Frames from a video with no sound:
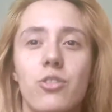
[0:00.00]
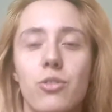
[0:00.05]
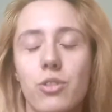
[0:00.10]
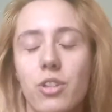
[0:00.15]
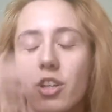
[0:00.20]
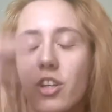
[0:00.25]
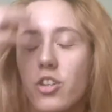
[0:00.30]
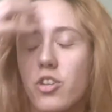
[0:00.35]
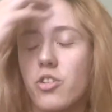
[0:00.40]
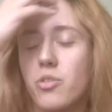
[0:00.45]
good
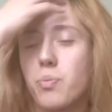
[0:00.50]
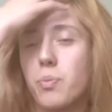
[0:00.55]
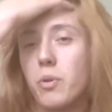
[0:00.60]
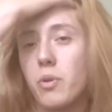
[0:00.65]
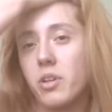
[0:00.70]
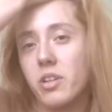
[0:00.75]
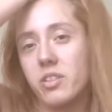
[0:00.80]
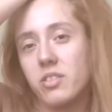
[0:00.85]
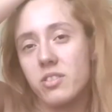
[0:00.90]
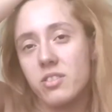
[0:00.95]

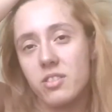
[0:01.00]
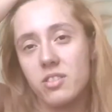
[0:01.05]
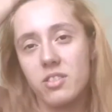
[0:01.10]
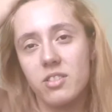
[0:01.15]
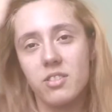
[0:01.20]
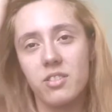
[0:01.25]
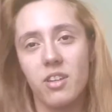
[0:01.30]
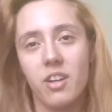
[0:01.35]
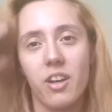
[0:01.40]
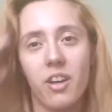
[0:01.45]

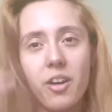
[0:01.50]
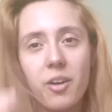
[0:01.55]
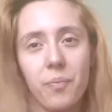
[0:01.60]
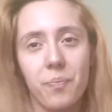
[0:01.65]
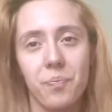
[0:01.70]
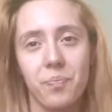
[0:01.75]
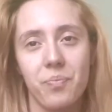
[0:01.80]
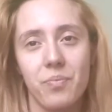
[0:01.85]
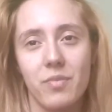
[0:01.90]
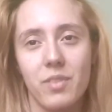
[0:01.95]
experience
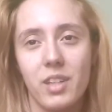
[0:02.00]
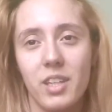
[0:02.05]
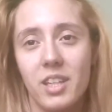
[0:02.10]
um,